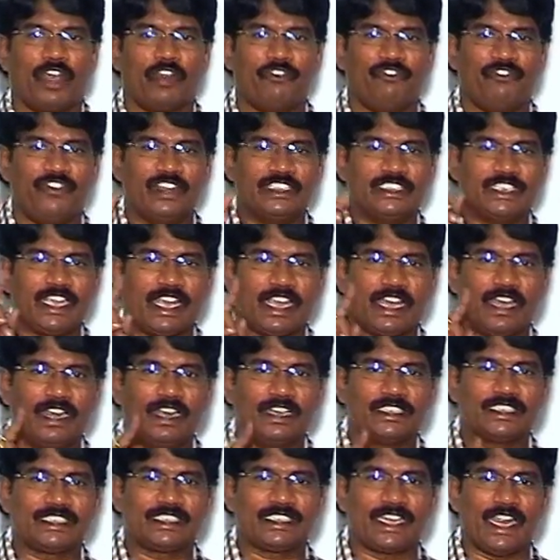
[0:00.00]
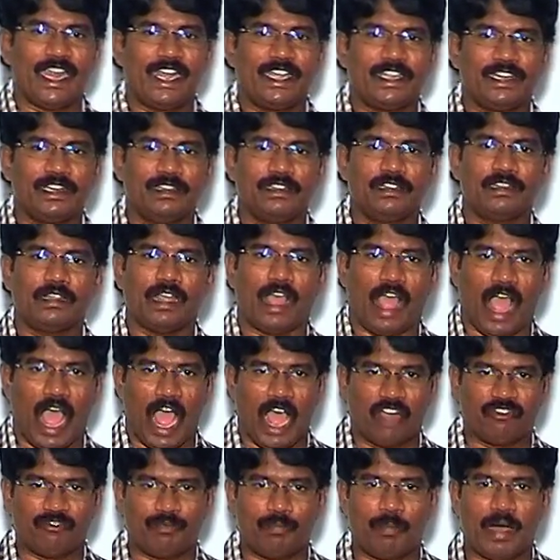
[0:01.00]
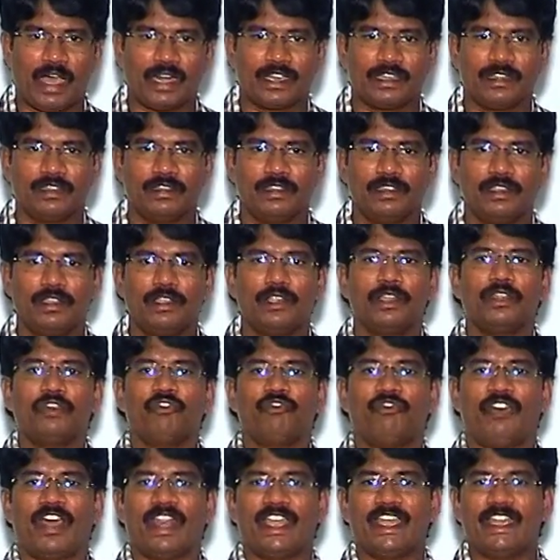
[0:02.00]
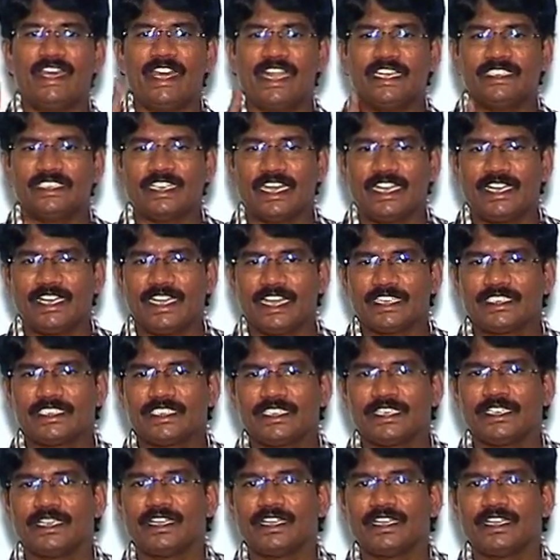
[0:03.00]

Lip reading: for physical state, half mark, for ignition